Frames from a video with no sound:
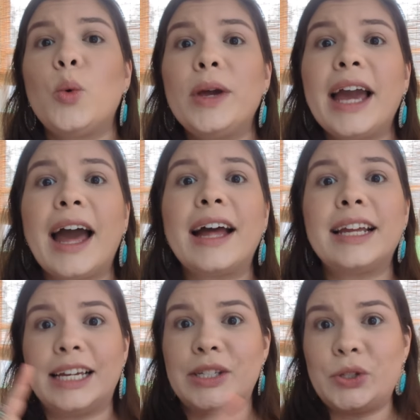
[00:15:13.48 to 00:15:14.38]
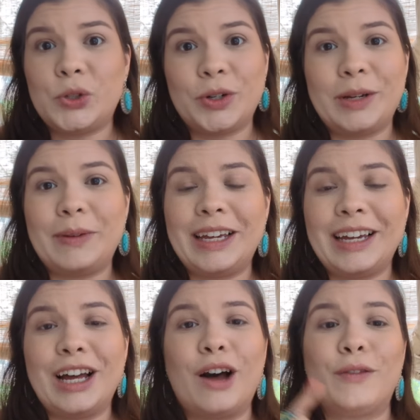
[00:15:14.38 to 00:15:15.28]
We had history
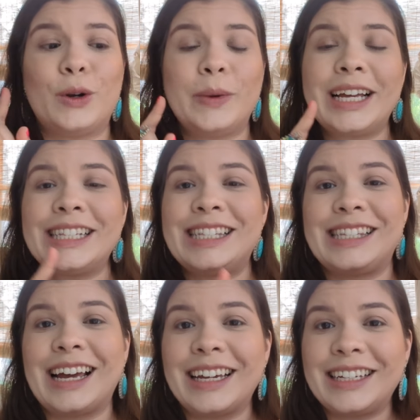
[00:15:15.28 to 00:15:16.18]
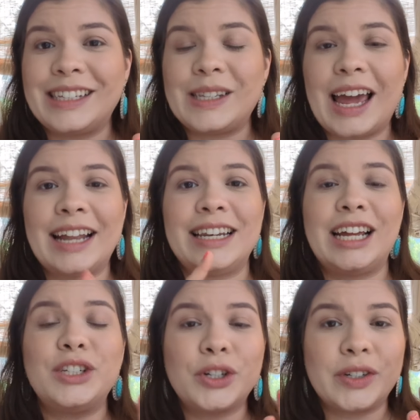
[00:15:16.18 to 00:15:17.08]
being covered. We had science and
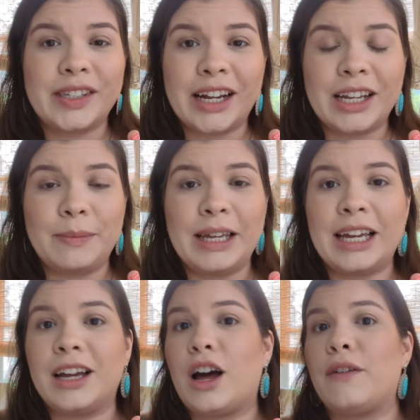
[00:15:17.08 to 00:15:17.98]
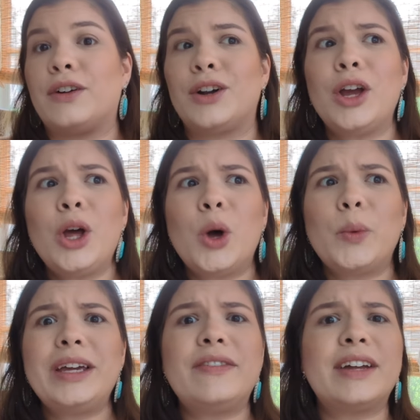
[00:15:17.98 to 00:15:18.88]
nature study being covered.
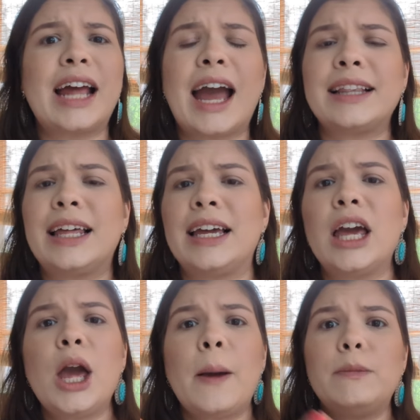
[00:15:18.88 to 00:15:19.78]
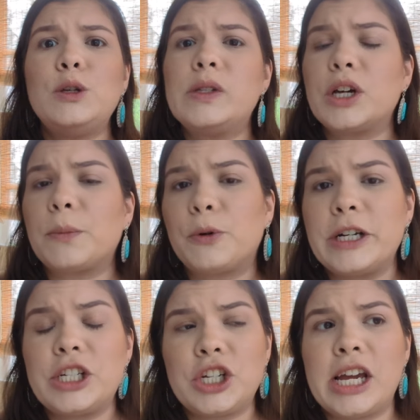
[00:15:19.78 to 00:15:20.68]
We even had like music
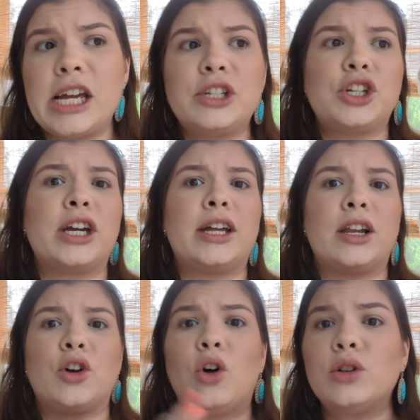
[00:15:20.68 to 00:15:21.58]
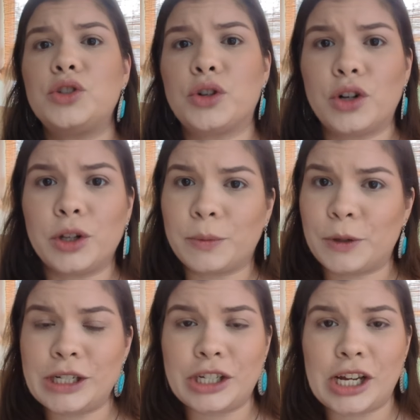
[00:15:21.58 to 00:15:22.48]
appreciation, cultural
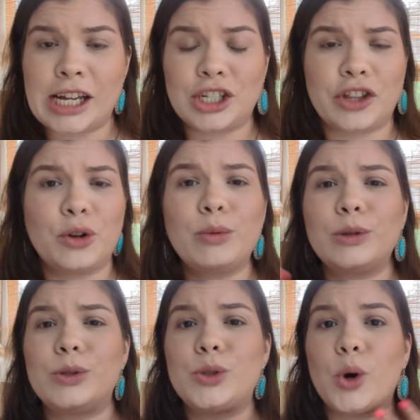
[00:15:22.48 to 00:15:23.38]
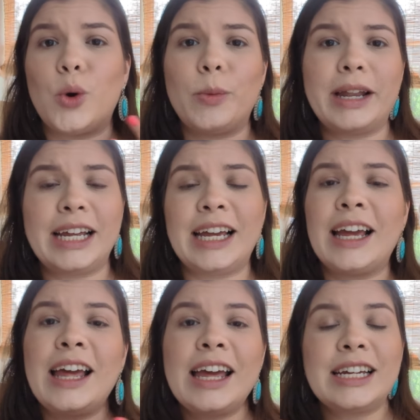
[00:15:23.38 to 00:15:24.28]
appreciation. There were so
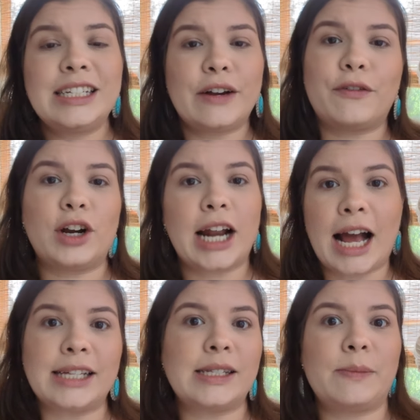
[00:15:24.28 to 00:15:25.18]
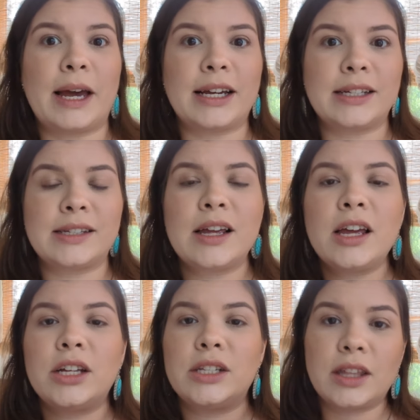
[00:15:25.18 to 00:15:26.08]
many different aspects
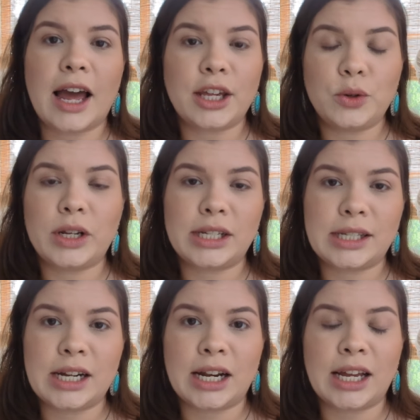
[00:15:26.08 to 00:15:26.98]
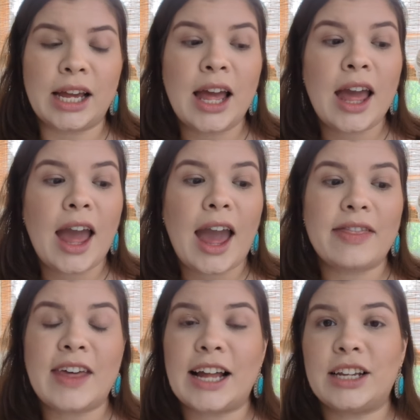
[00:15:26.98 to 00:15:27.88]
to that unit study
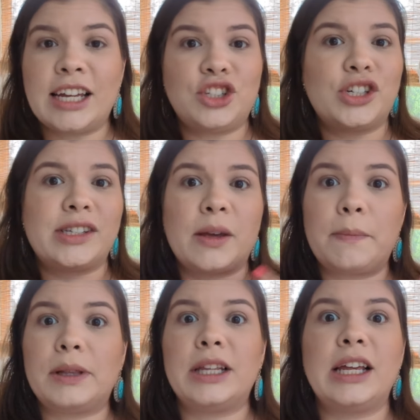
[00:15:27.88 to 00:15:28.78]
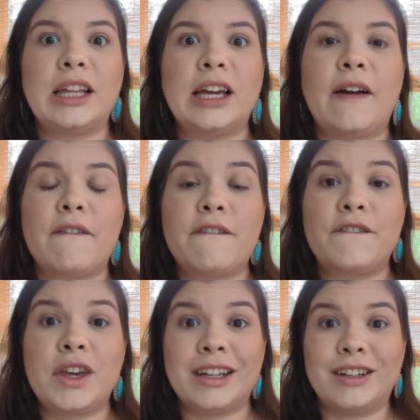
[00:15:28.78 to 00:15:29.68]
that it just completely
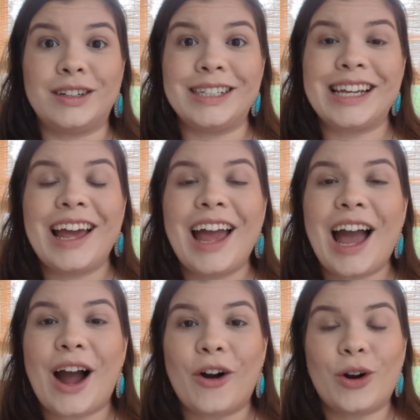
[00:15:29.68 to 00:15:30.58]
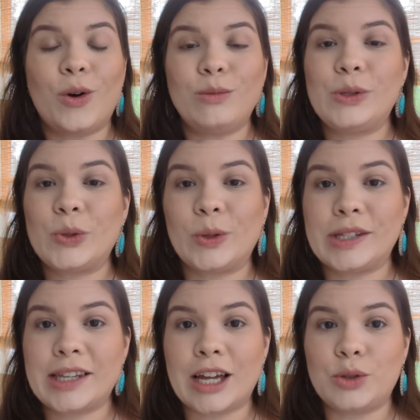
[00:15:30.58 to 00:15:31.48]
filled our homeschool
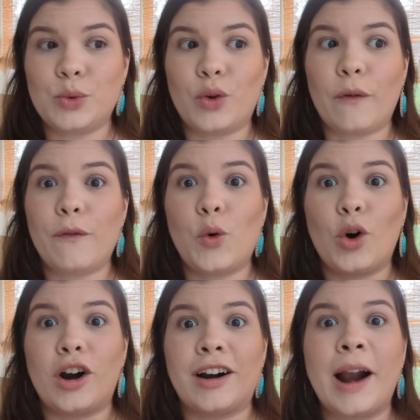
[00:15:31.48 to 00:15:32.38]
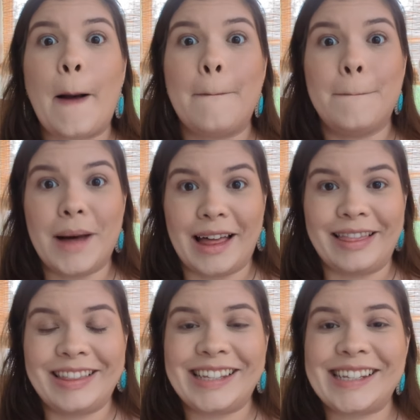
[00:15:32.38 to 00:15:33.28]
schedule for
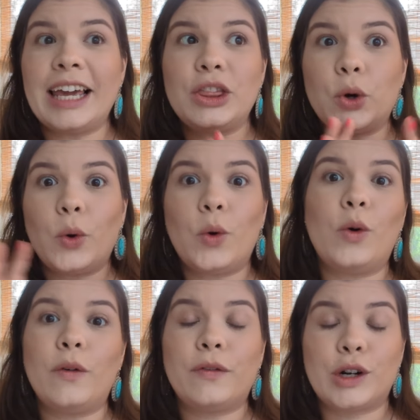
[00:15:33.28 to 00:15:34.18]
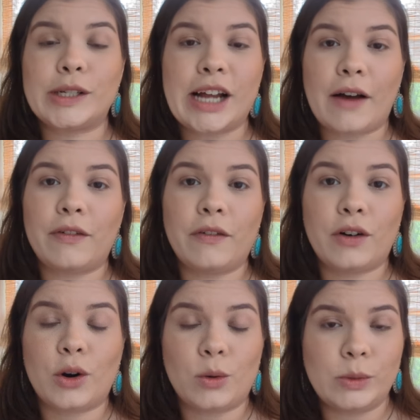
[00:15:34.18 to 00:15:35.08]
months. Like the whole first half of
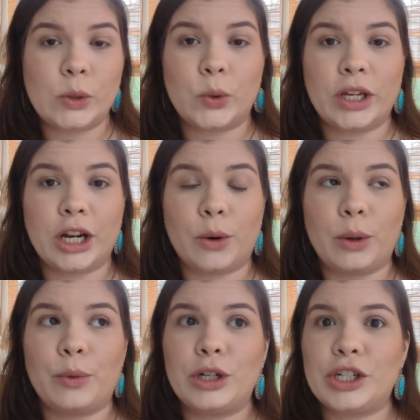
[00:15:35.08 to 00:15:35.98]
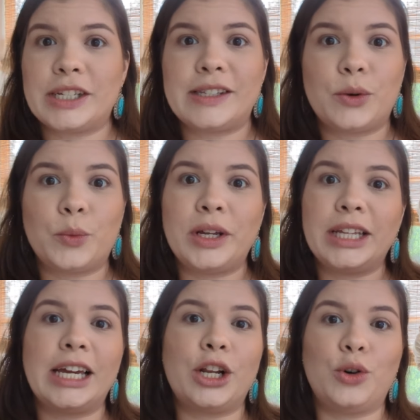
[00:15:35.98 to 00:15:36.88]
our homeschool year, we were just
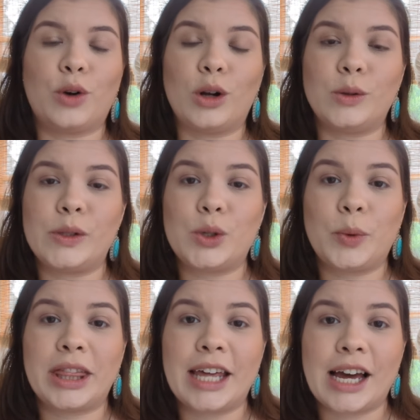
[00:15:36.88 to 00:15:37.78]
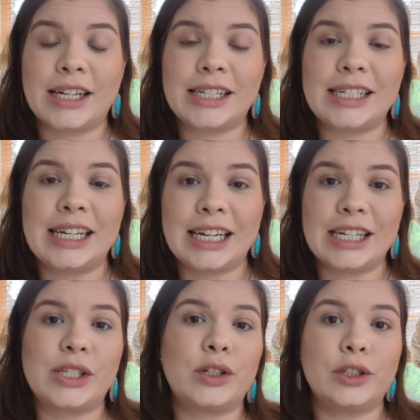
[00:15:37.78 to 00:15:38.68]
really engrossed with that
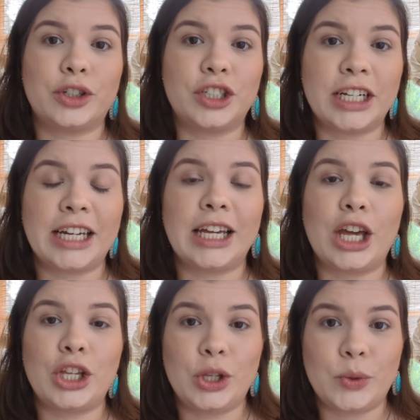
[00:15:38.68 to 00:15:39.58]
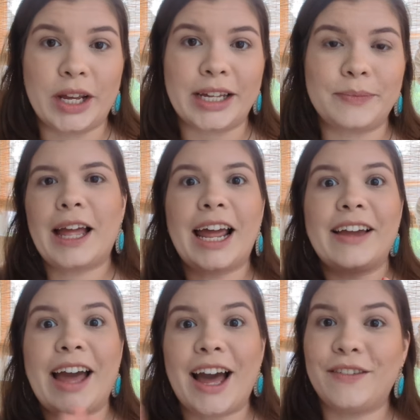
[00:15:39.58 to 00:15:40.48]
Ticket to Learning unit. And
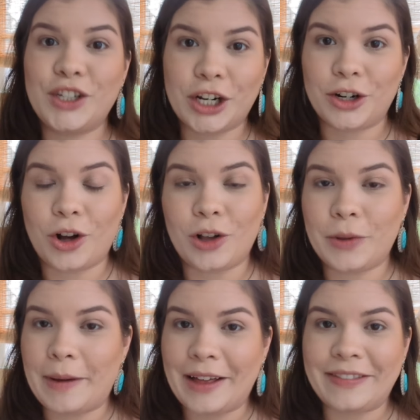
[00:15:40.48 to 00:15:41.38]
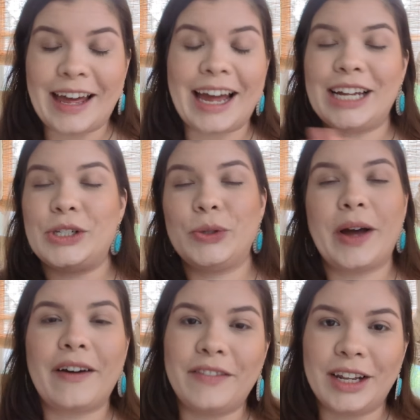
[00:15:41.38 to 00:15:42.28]
I have shared all about that. I do
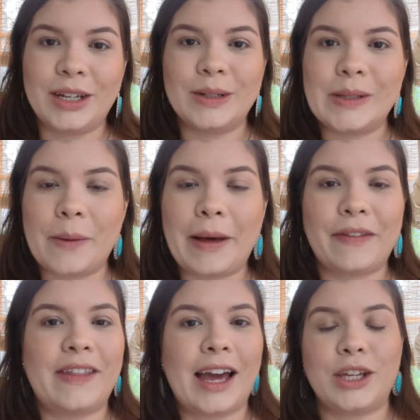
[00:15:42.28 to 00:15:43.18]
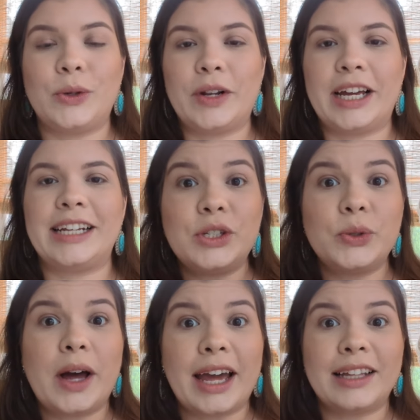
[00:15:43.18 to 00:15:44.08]
have videos about that unit. I
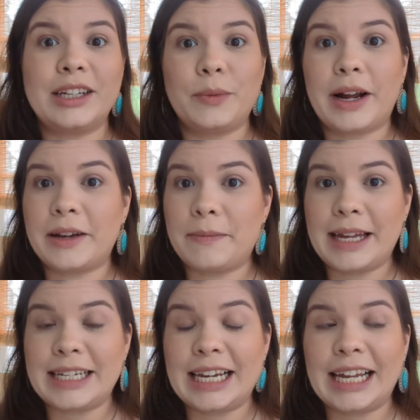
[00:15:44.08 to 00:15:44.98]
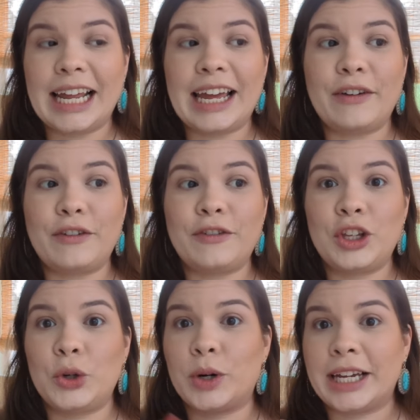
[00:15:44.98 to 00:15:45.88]
do highly recommend it if
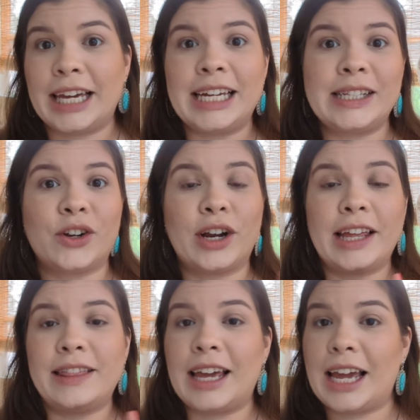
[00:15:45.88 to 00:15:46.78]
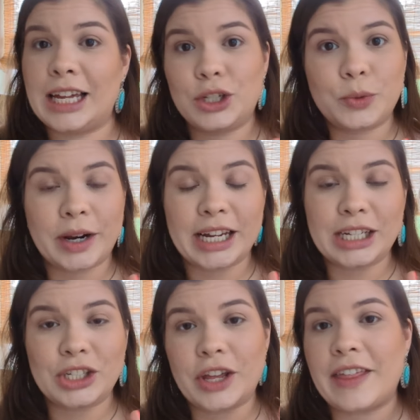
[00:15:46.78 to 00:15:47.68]
your kids are in the age
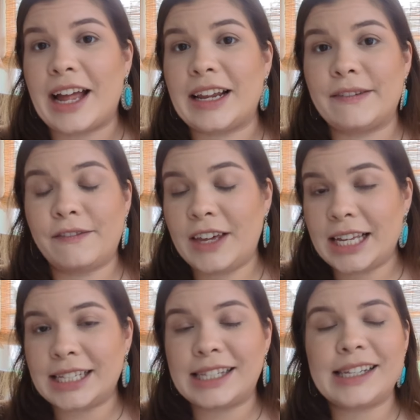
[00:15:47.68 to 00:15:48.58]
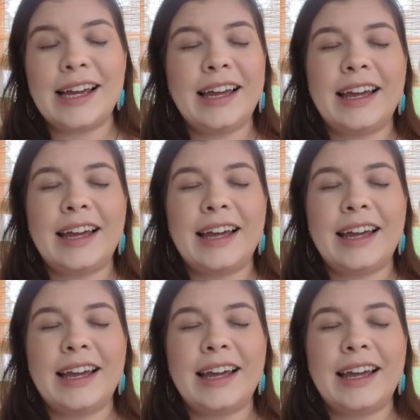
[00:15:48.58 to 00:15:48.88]
range that it fits.